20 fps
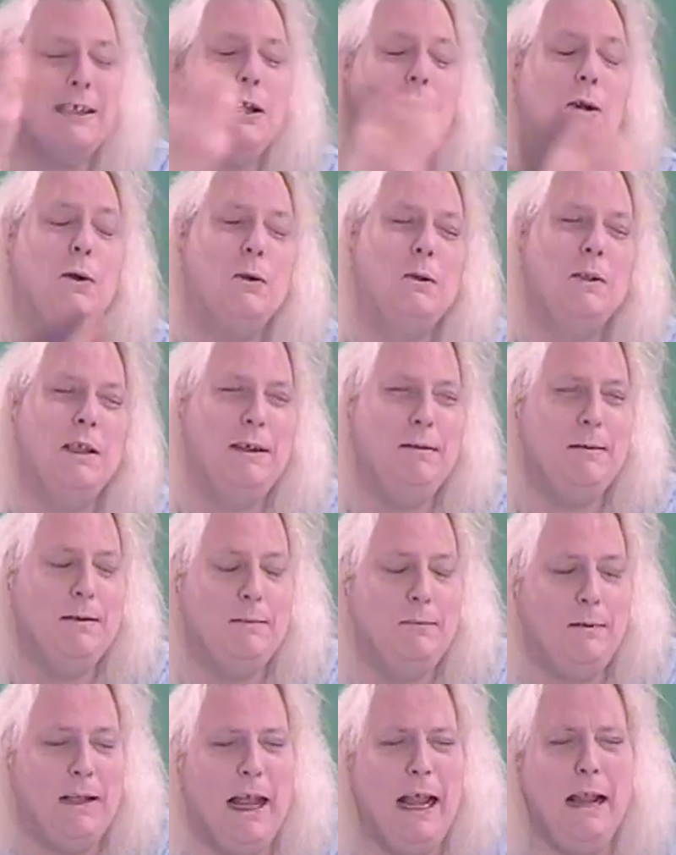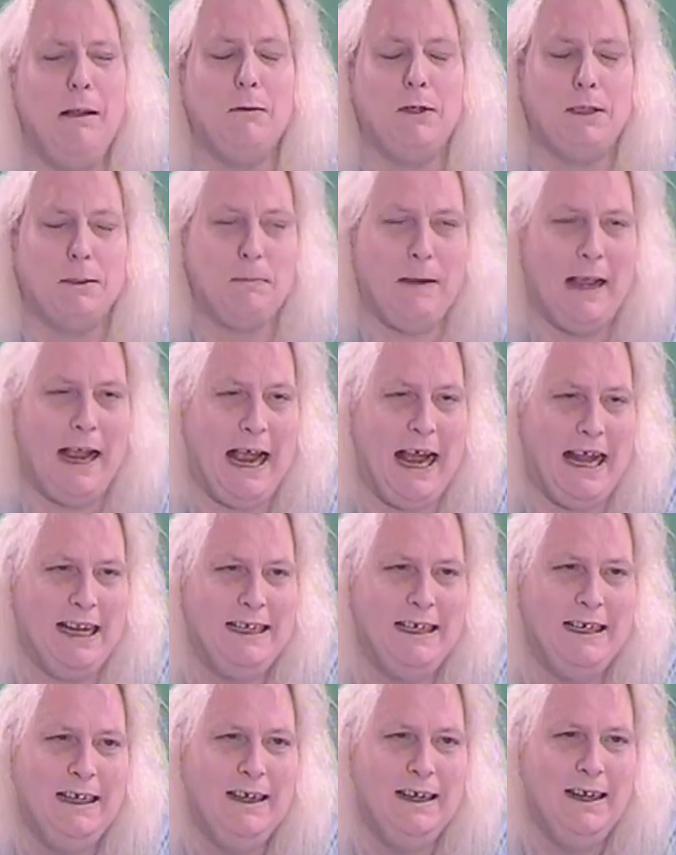code even then was bad.
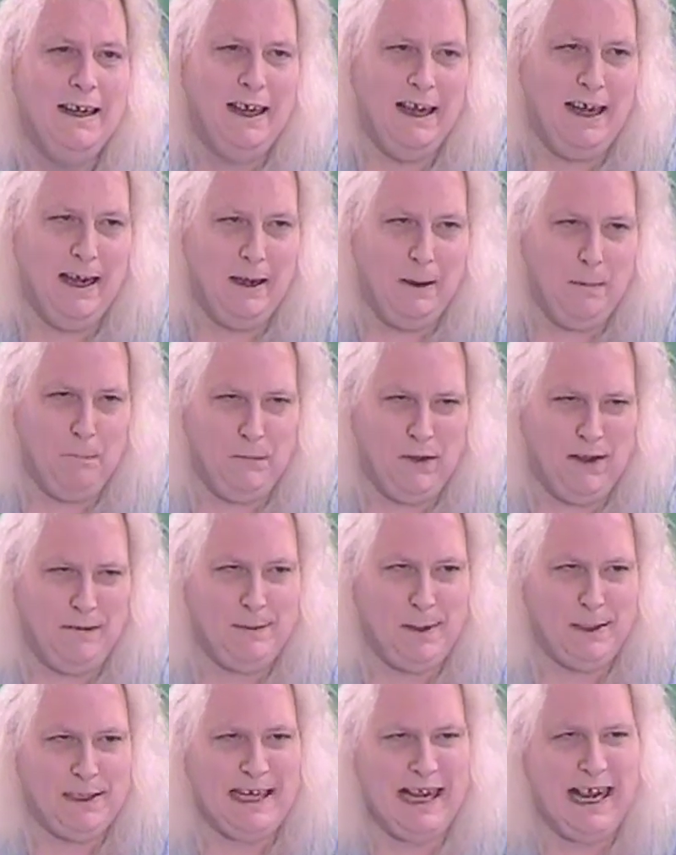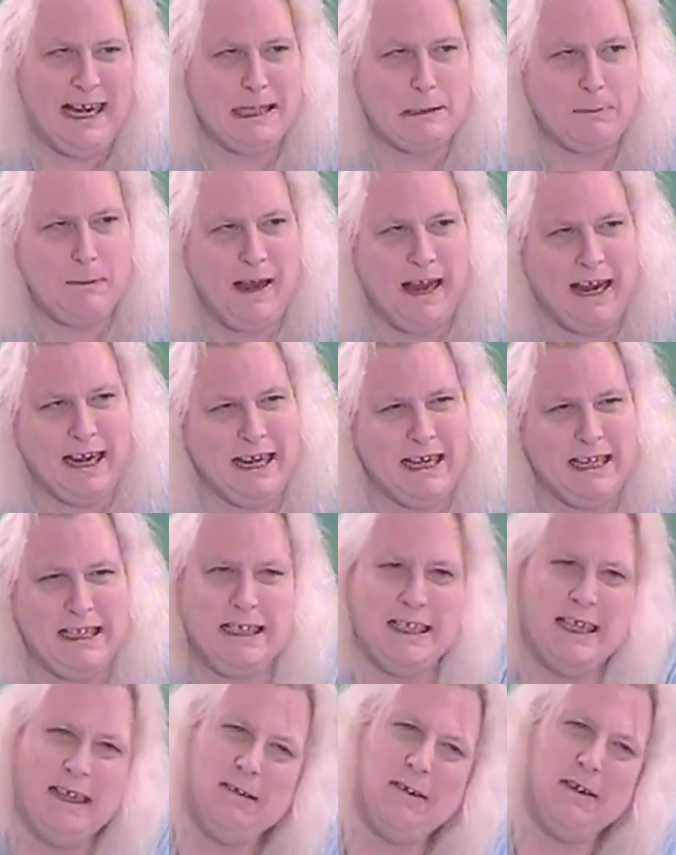Having tax
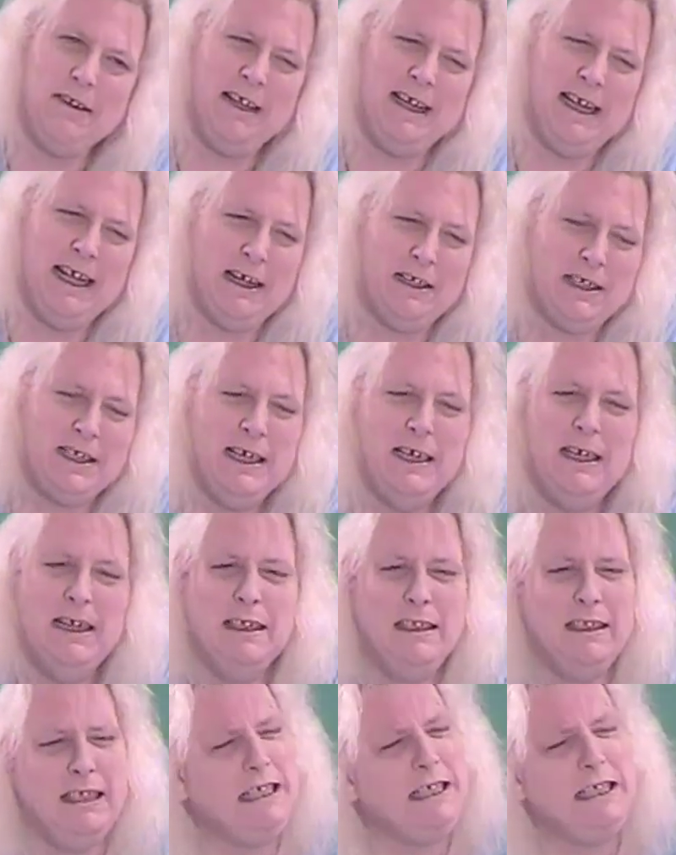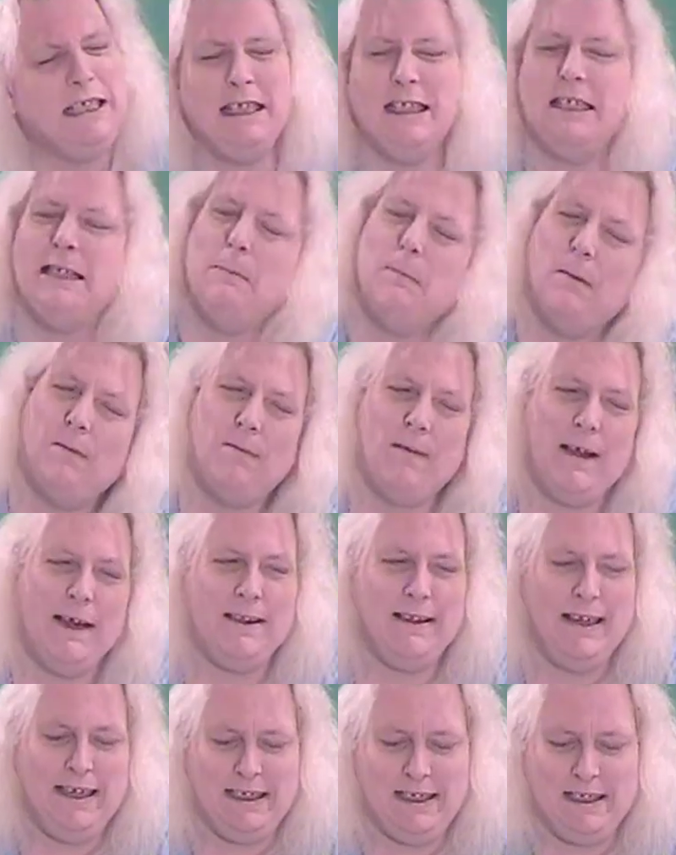brackets and everything else. Let's just simplify
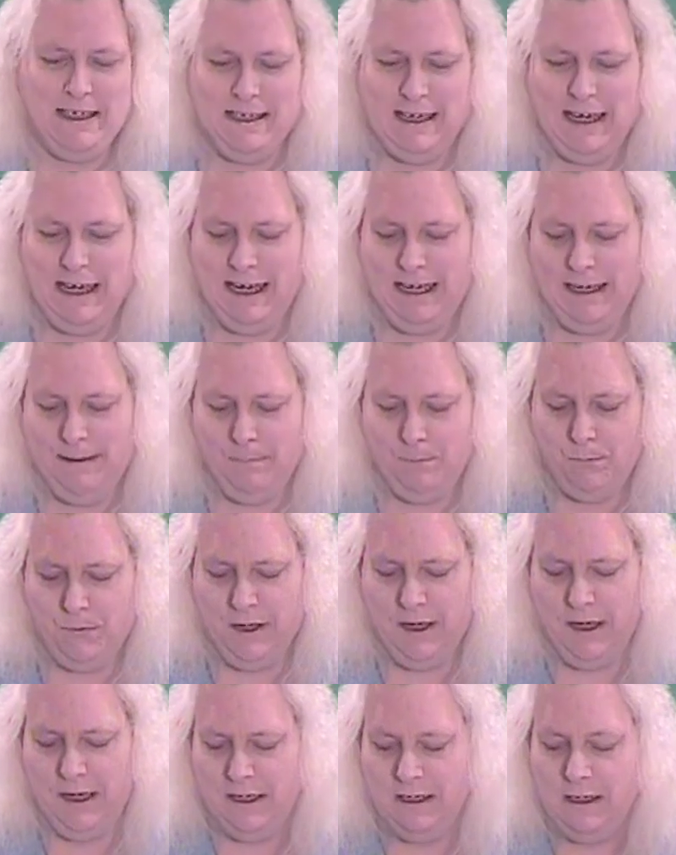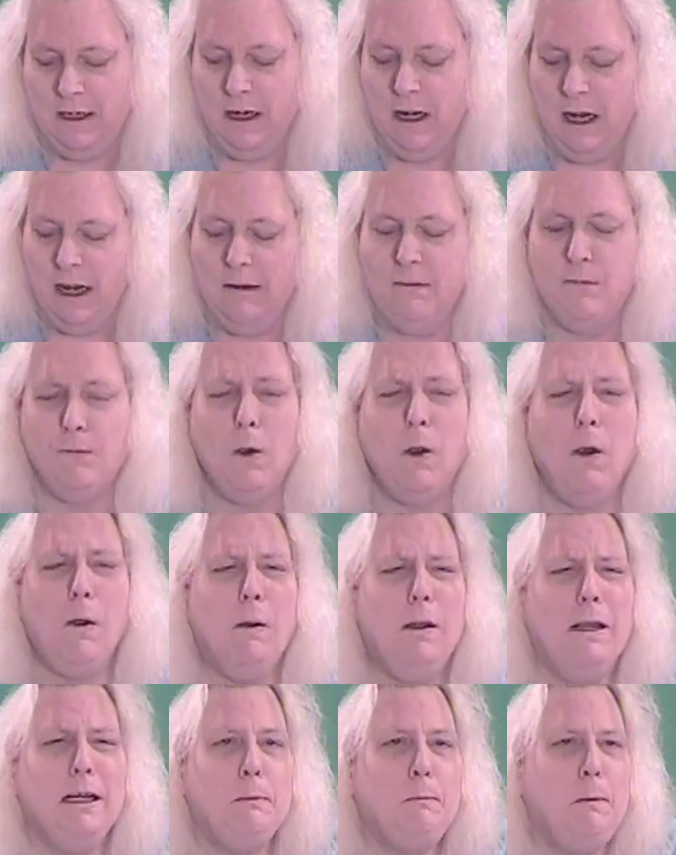things, okay? And as
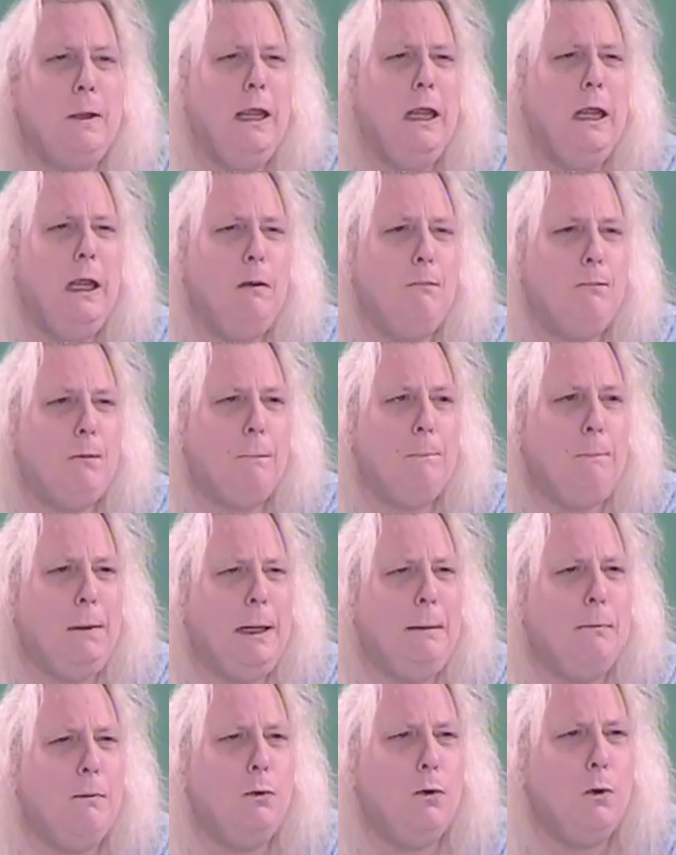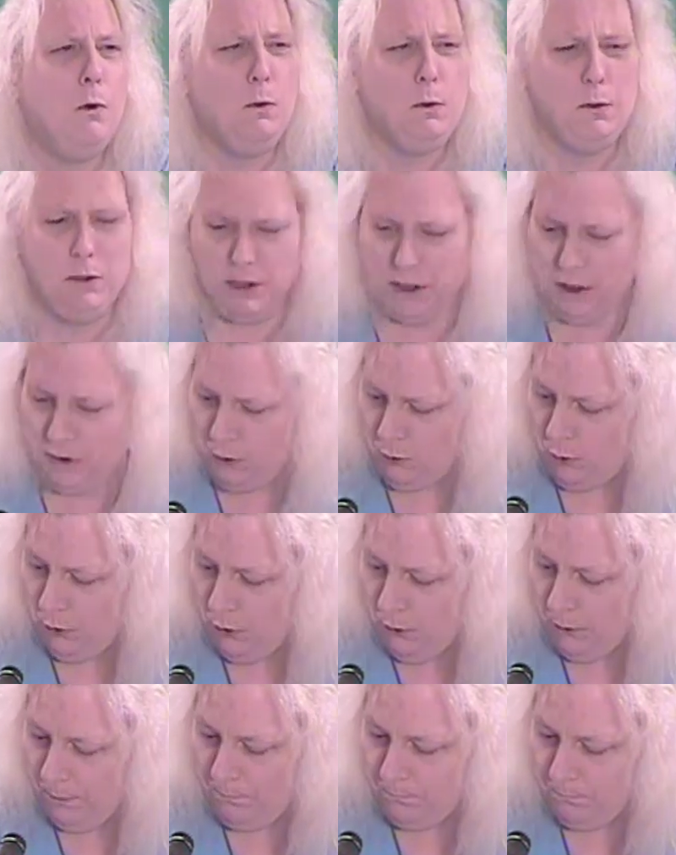far as paying for people going to
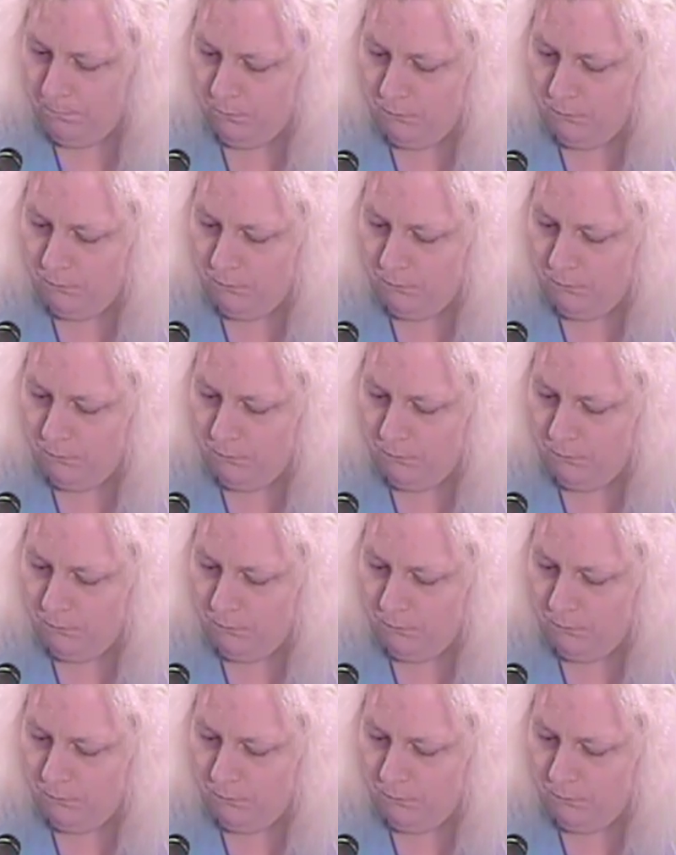school,